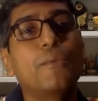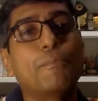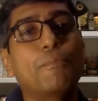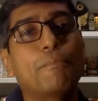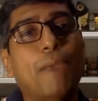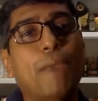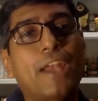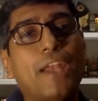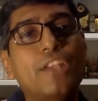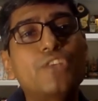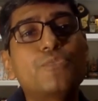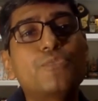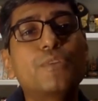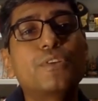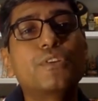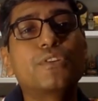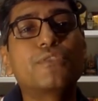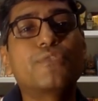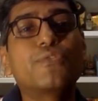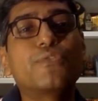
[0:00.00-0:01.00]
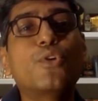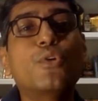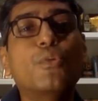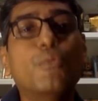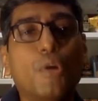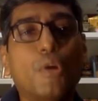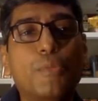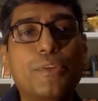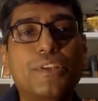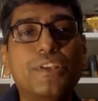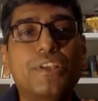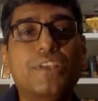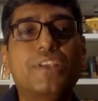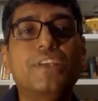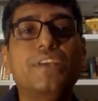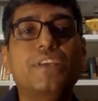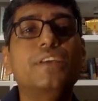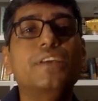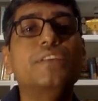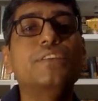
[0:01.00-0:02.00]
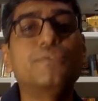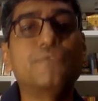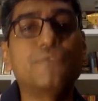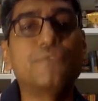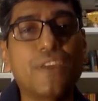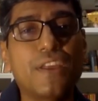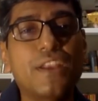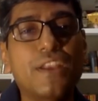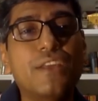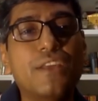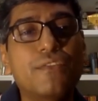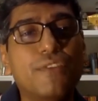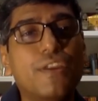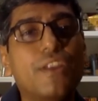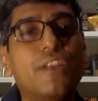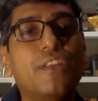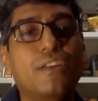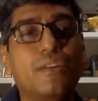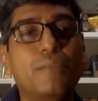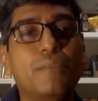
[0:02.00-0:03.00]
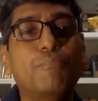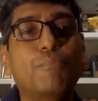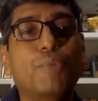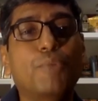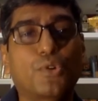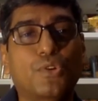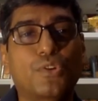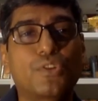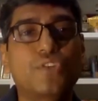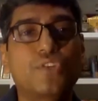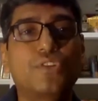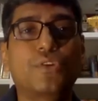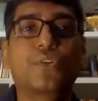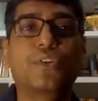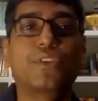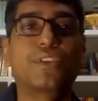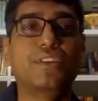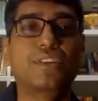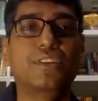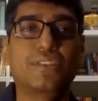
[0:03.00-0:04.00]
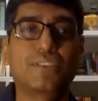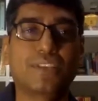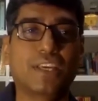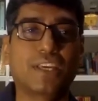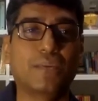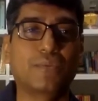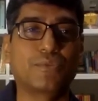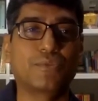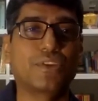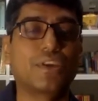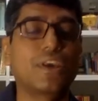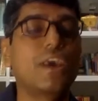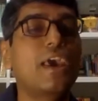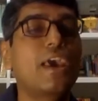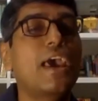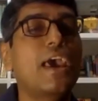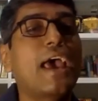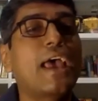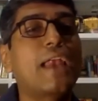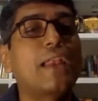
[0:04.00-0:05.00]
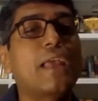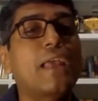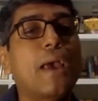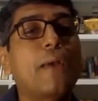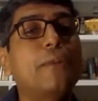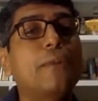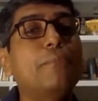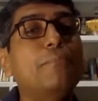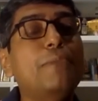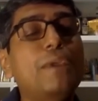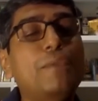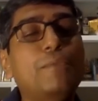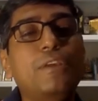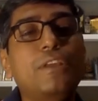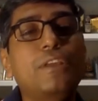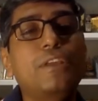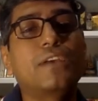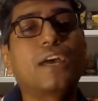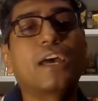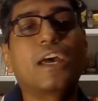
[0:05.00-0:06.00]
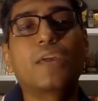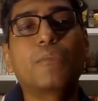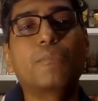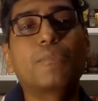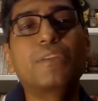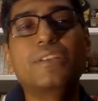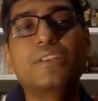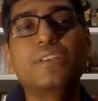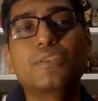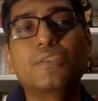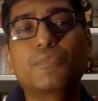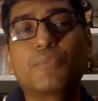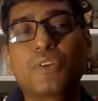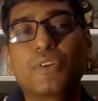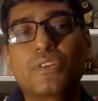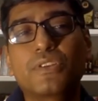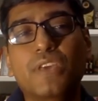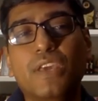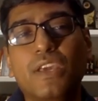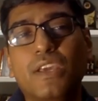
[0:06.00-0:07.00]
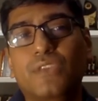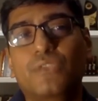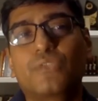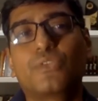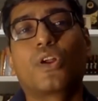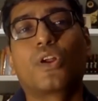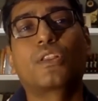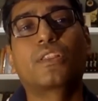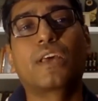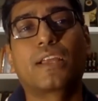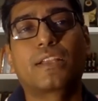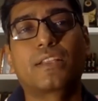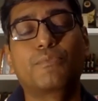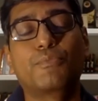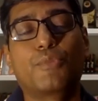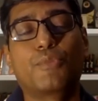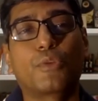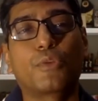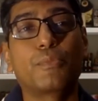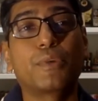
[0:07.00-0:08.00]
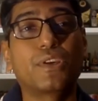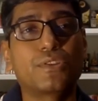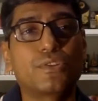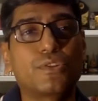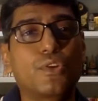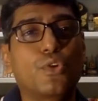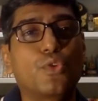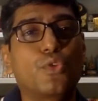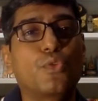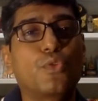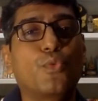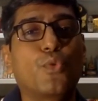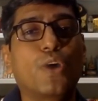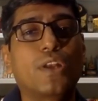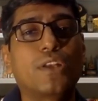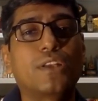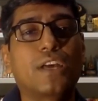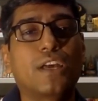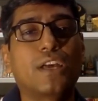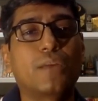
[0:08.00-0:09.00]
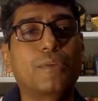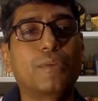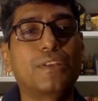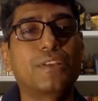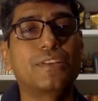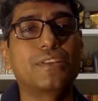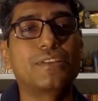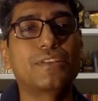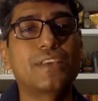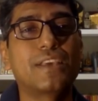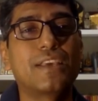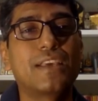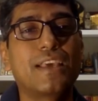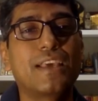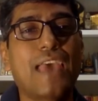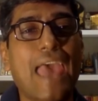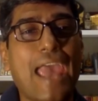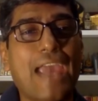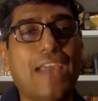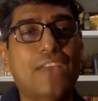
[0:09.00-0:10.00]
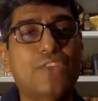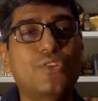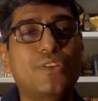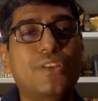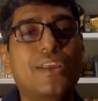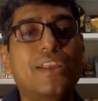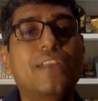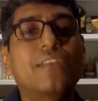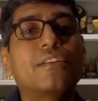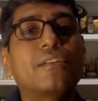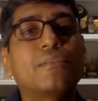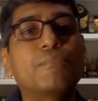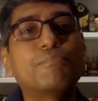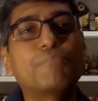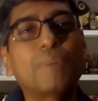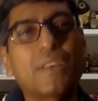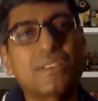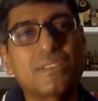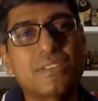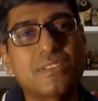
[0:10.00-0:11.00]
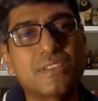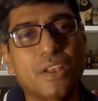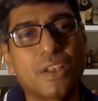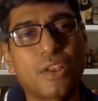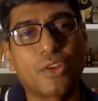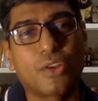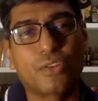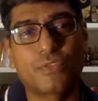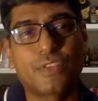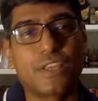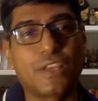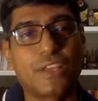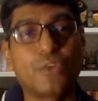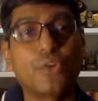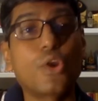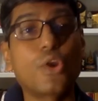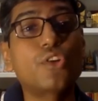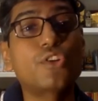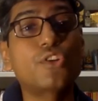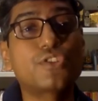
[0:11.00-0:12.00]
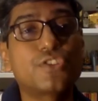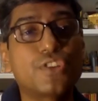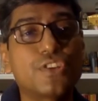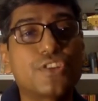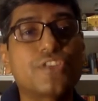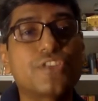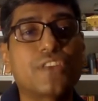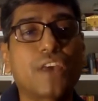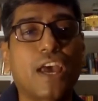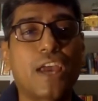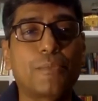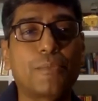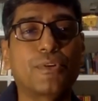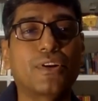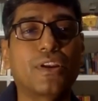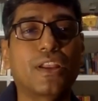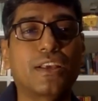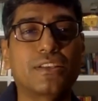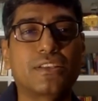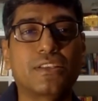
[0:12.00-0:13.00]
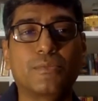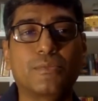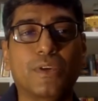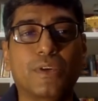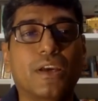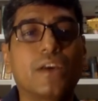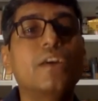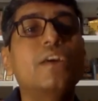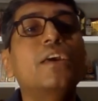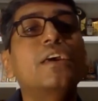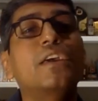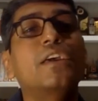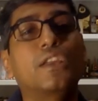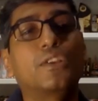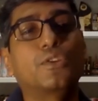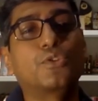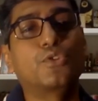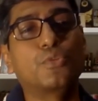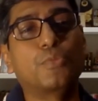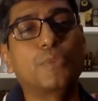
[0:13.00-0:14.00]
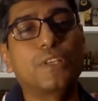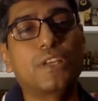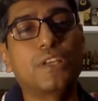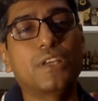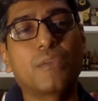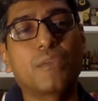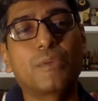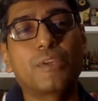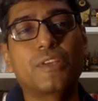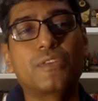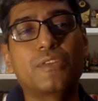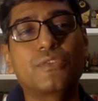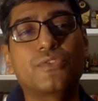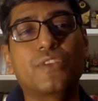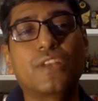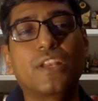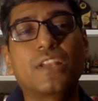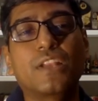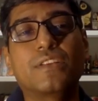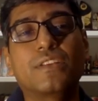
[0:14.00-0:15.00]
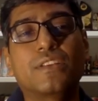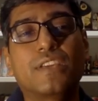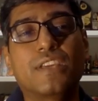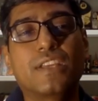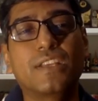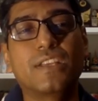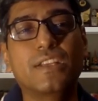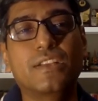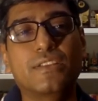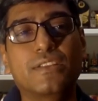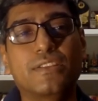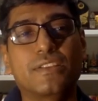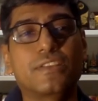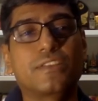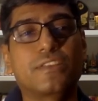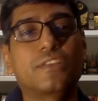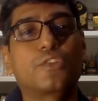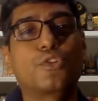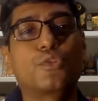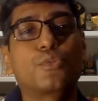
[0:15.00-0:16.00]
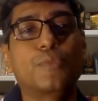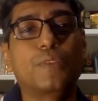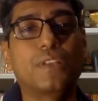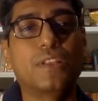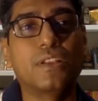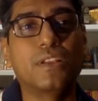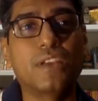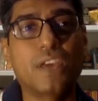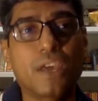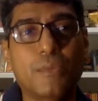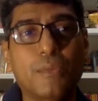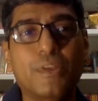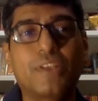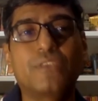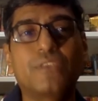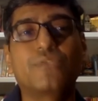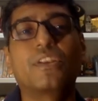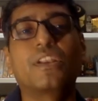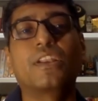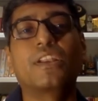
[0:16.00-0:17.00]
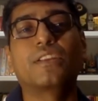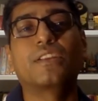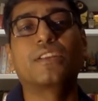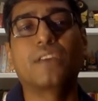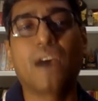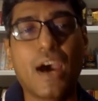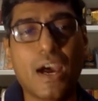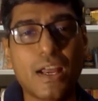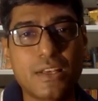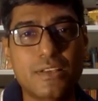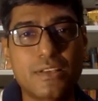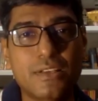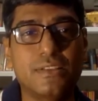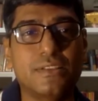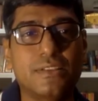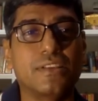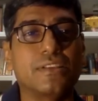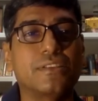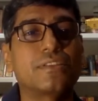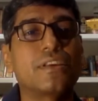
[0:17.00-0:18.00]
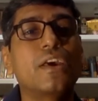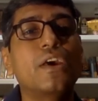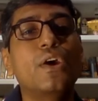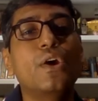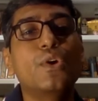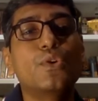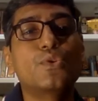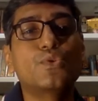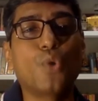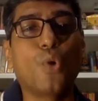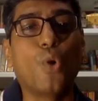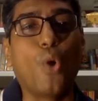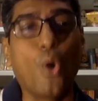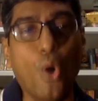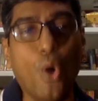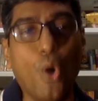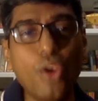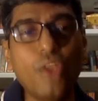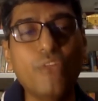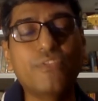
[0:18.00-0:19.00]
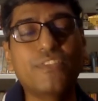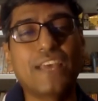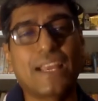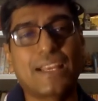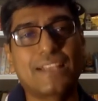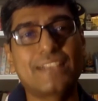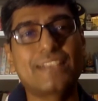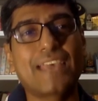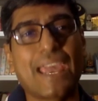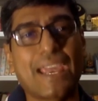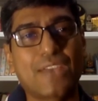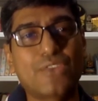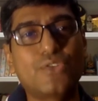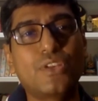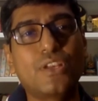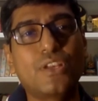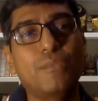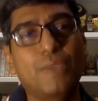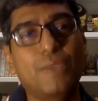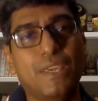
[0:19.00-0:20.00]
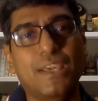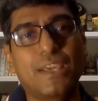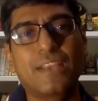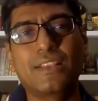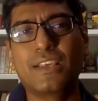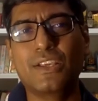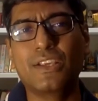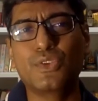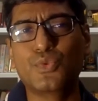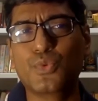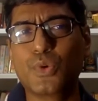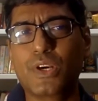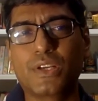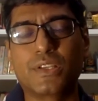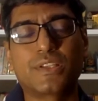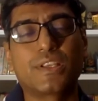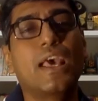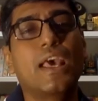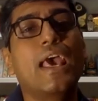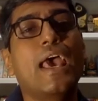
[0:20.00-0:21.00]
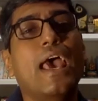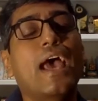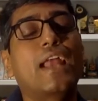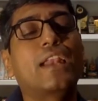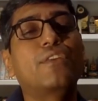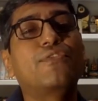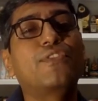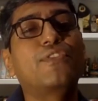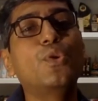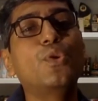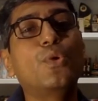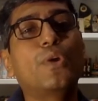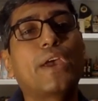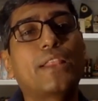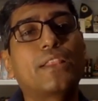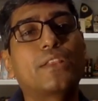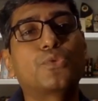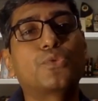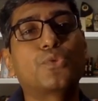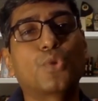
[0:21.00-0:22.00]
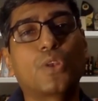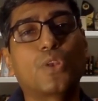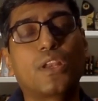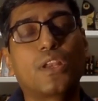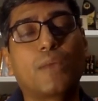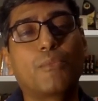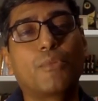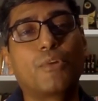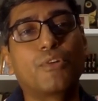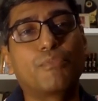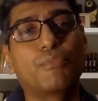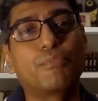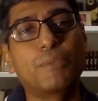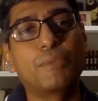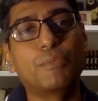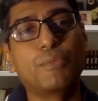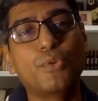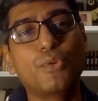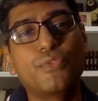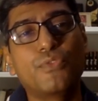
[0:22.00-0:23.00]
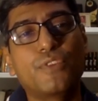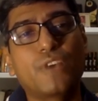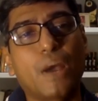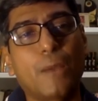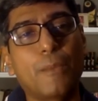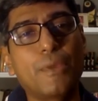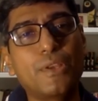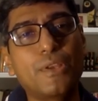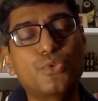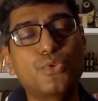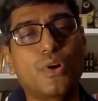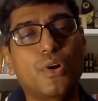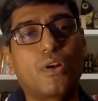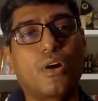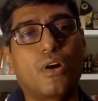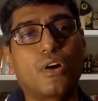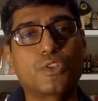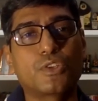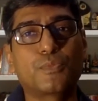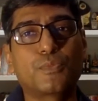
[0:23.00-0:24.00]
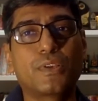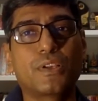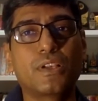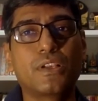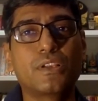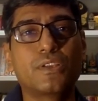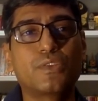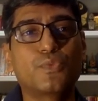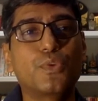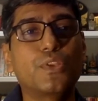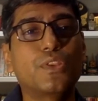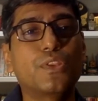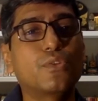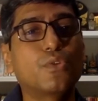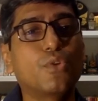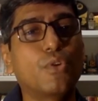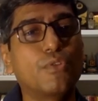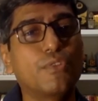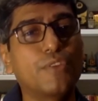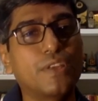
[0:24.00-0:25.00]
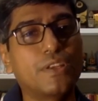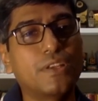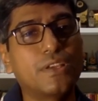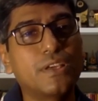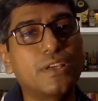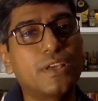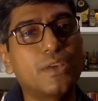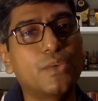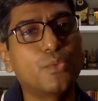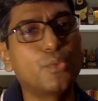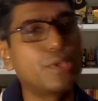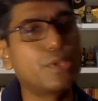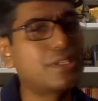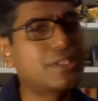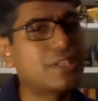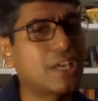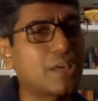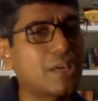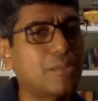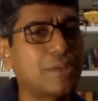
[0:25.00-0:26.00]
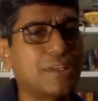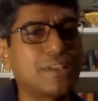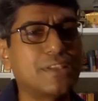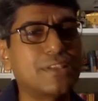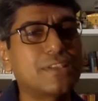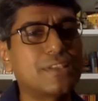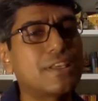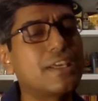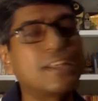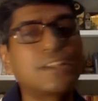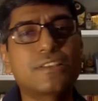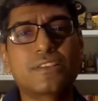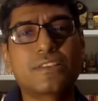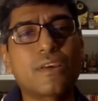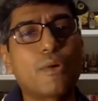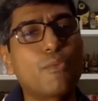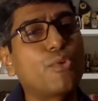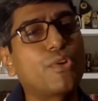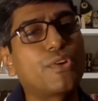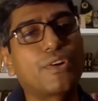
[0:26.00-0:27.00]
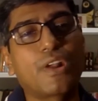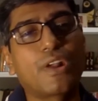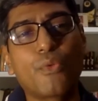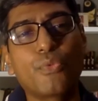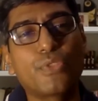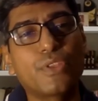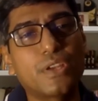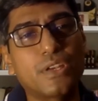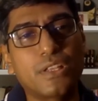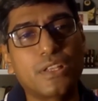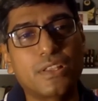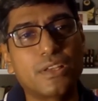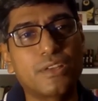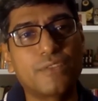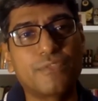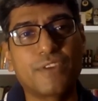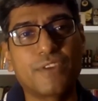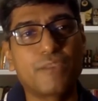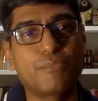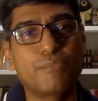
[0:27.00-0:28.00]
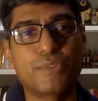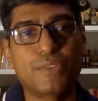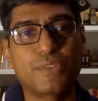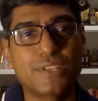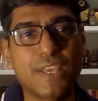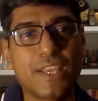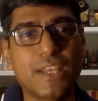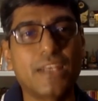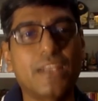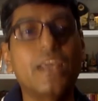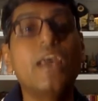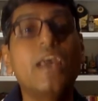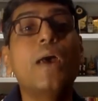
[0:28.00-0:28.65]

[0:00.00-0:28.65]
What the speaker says: Management of comorbidity is very, very important during these times. And maybe diabetes per se is not that important because, the word diabetes actually encompasses a lot of things, not just the hyperglycemia. It could be diabetes-related kidney disease. It could be the diabetes-related heart disease. So all of that is actually making things worse. And if you look at the total number of people who've come into our hospitals with COVID, with diabetes, it's somewhere around 30-35%.